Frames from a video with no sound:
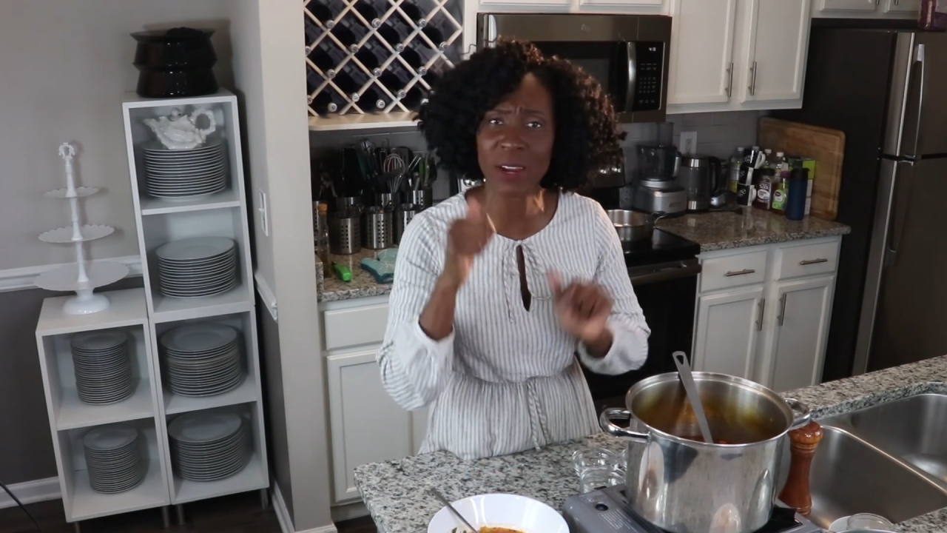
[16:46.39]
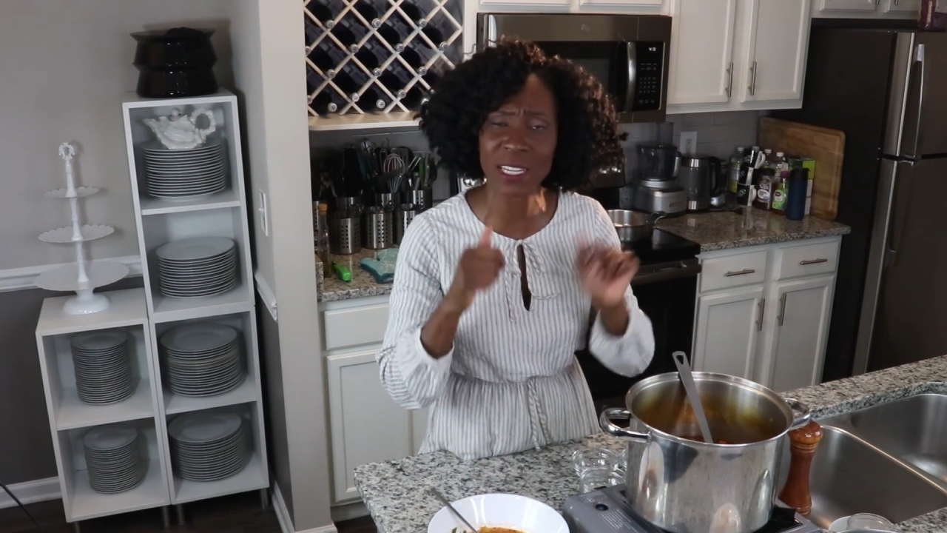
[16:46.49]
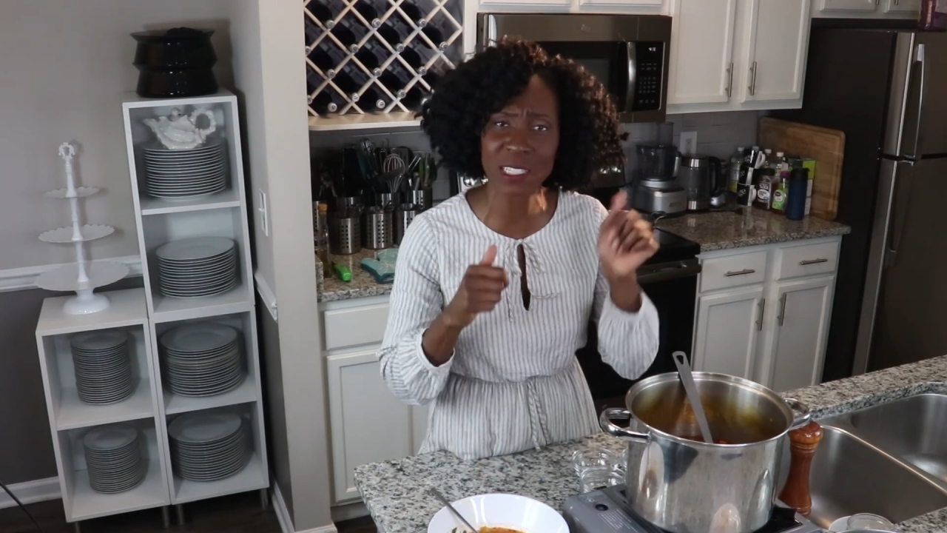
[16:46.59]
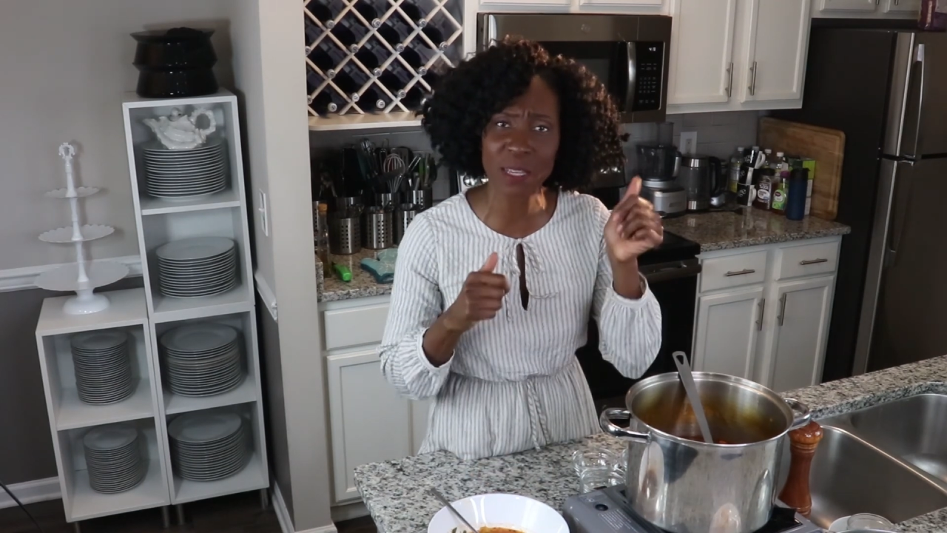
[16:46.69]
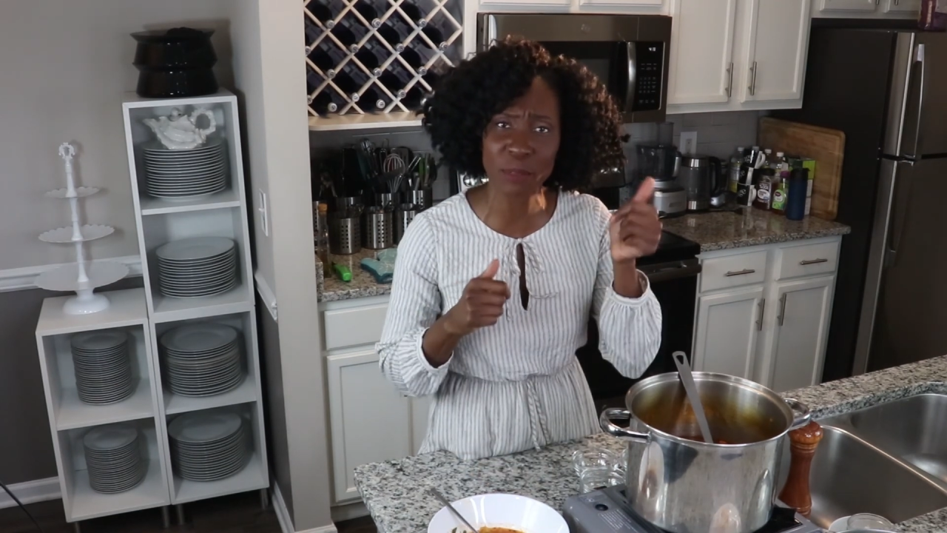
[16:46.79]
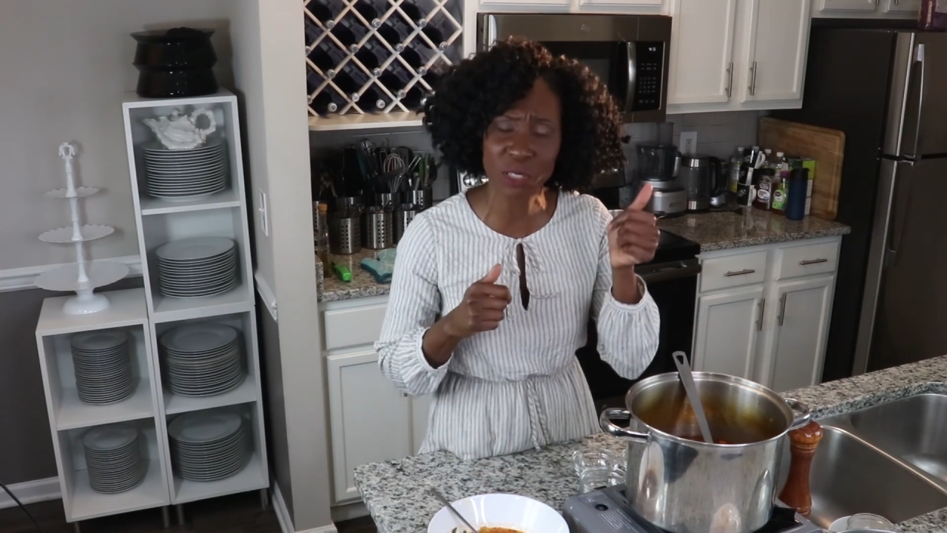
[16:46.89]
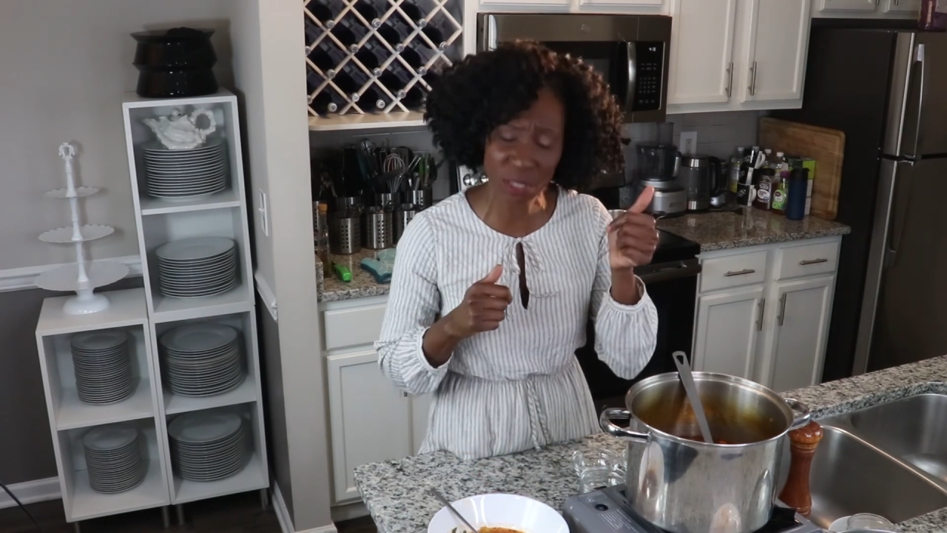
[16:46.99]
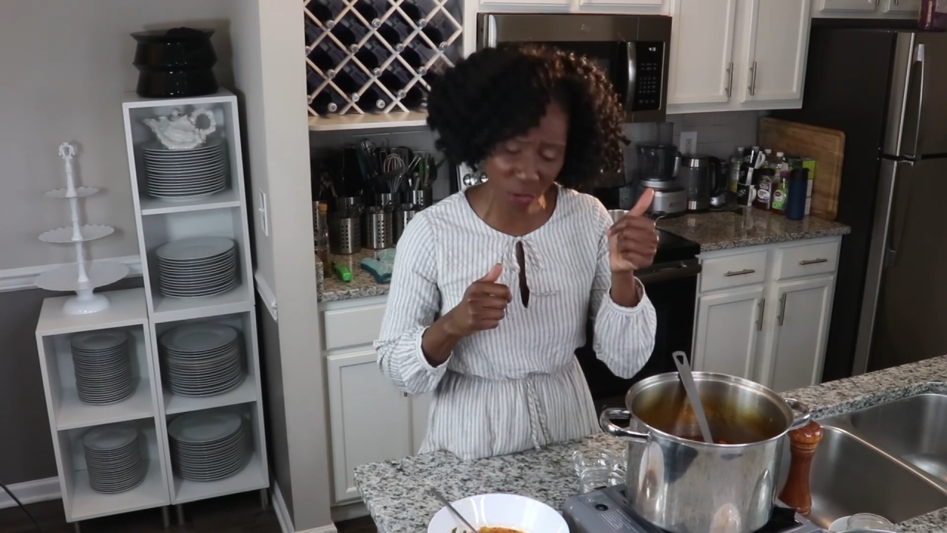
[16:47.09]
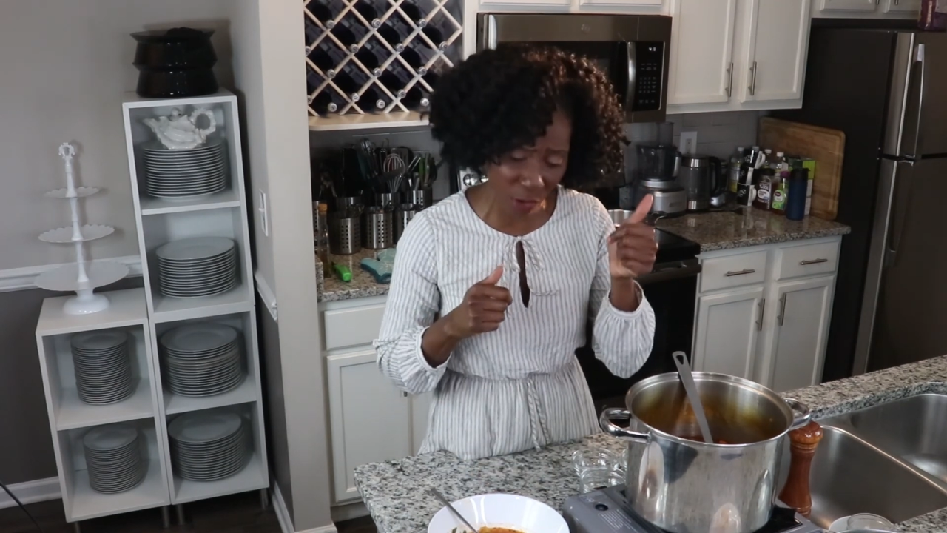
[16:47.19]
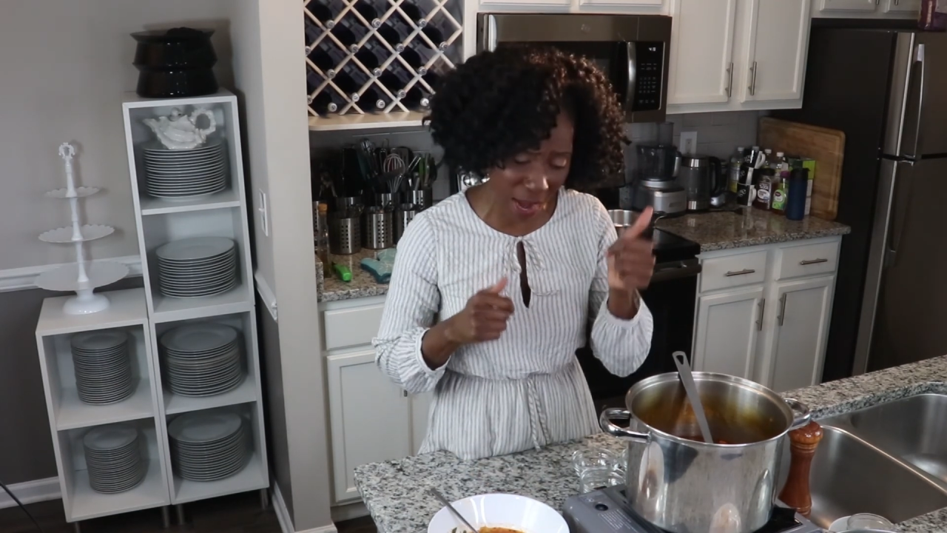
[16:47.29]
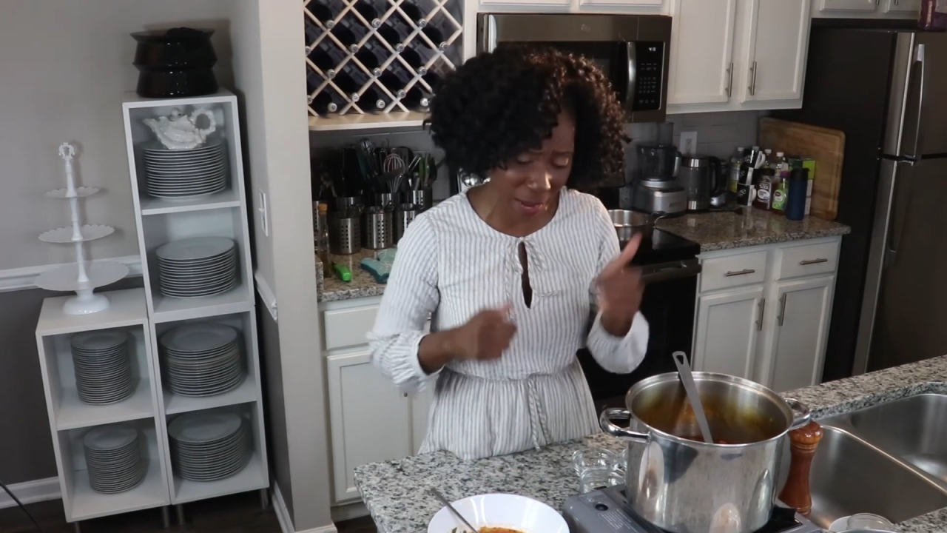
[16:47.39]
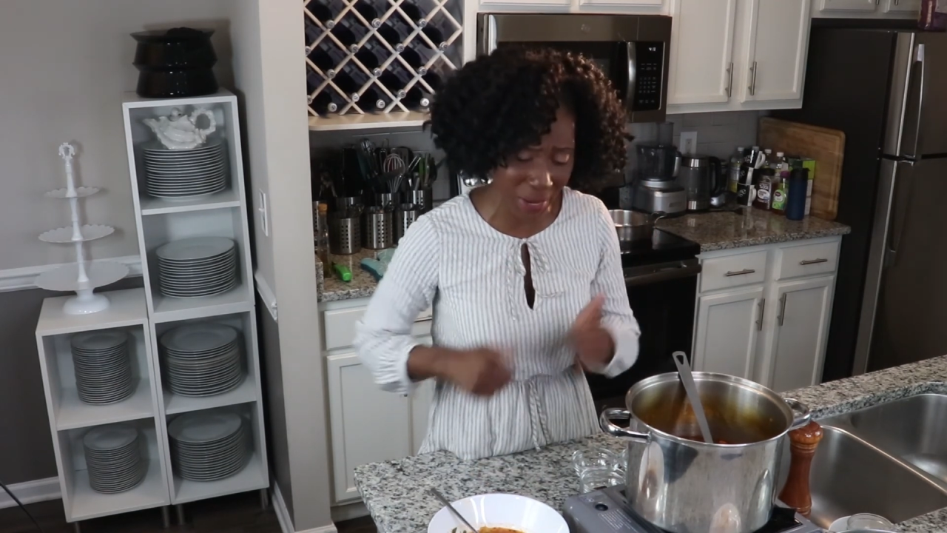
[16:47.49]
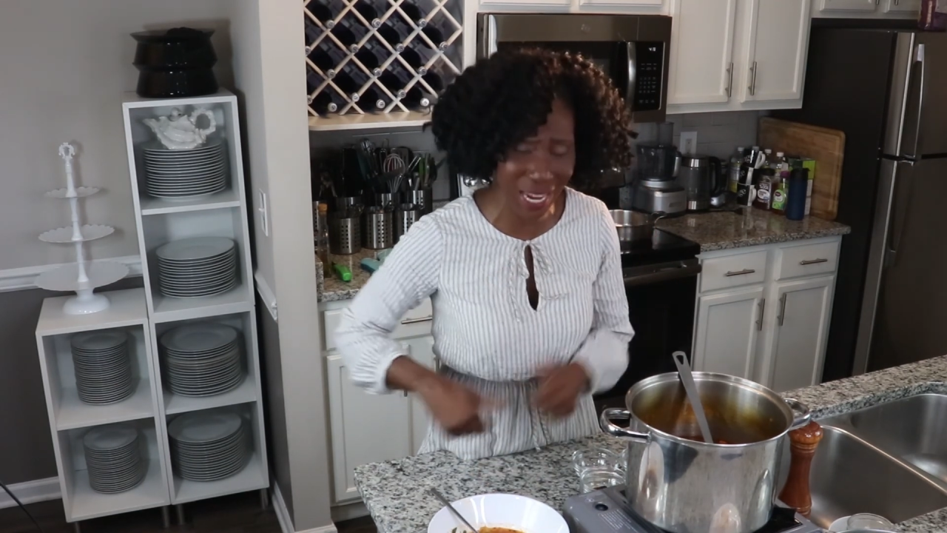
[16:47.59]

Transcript: and subscribe.